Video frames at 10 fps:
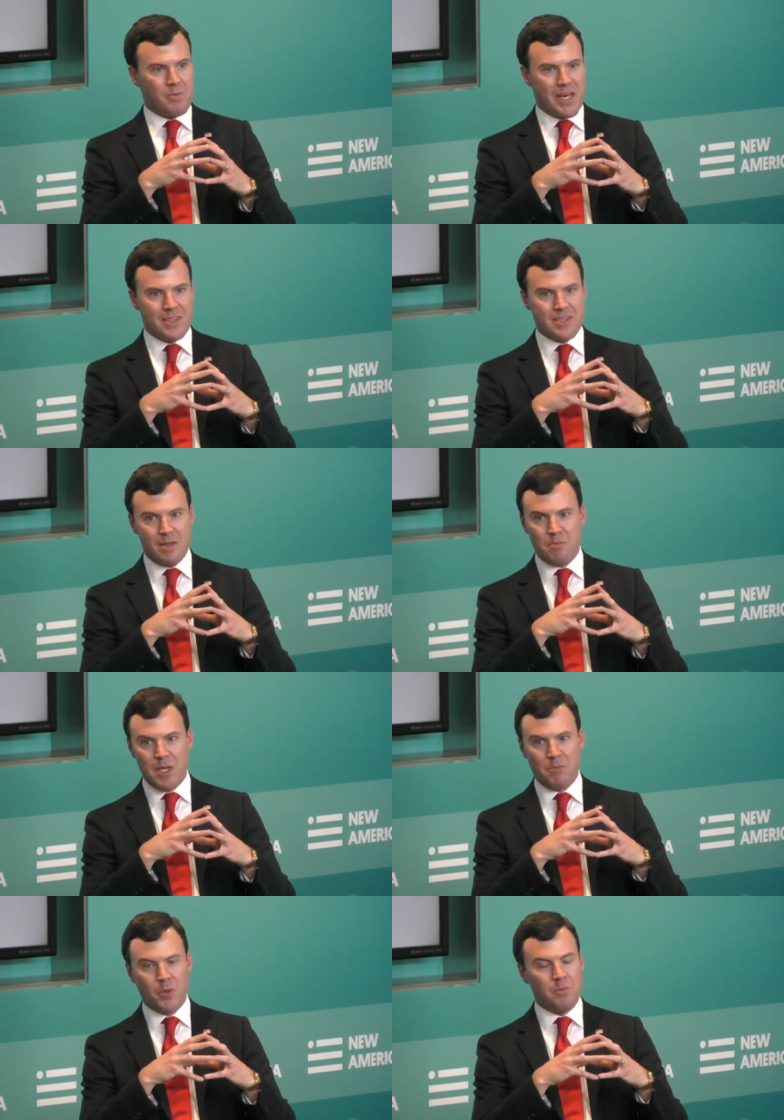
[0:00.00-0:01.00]
by the same
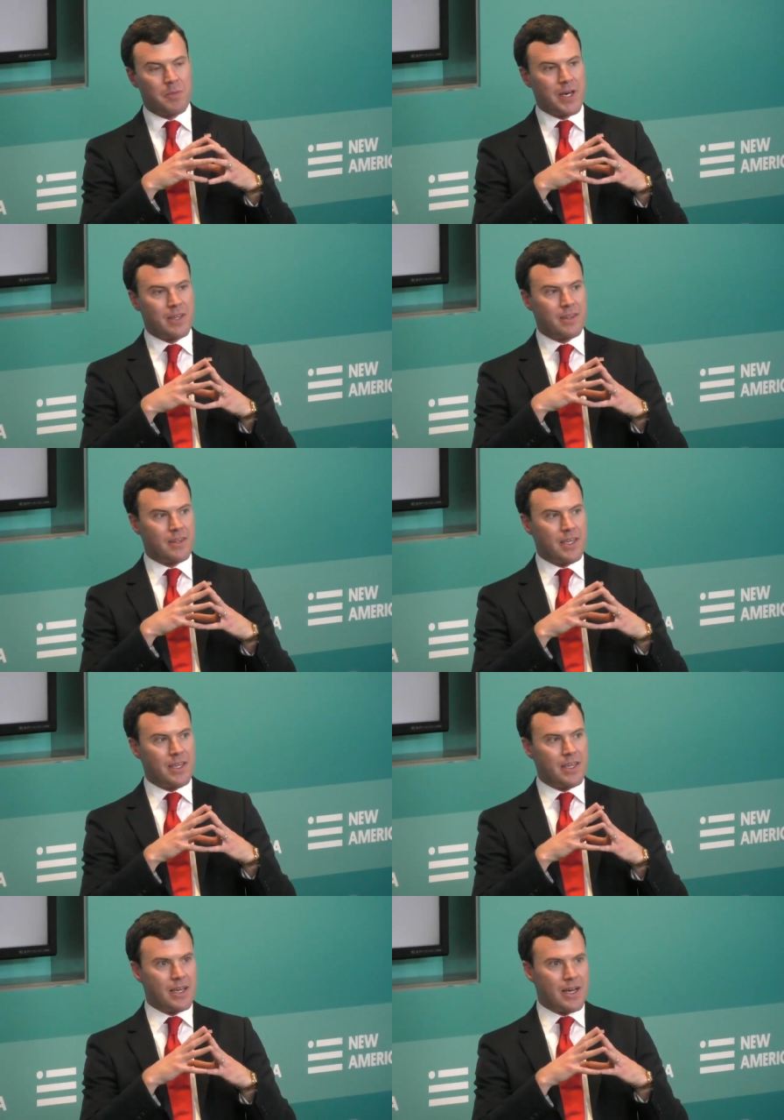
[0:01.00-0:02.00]
people, but
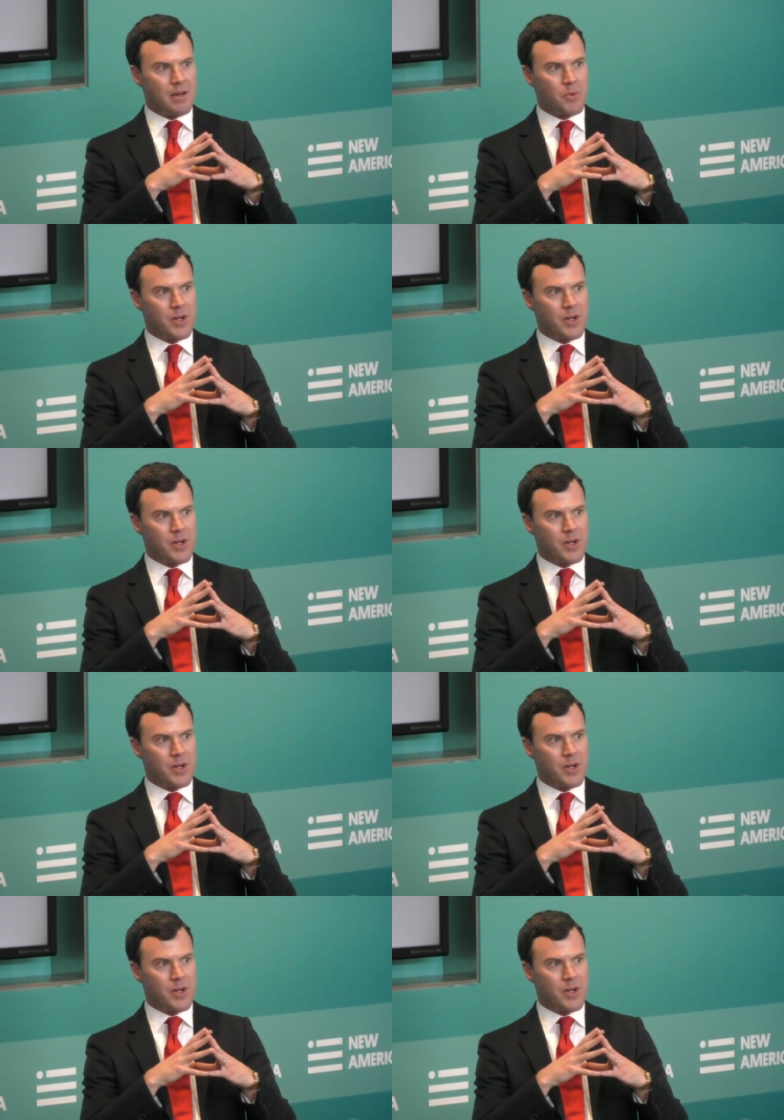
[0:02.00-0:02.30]
the uh,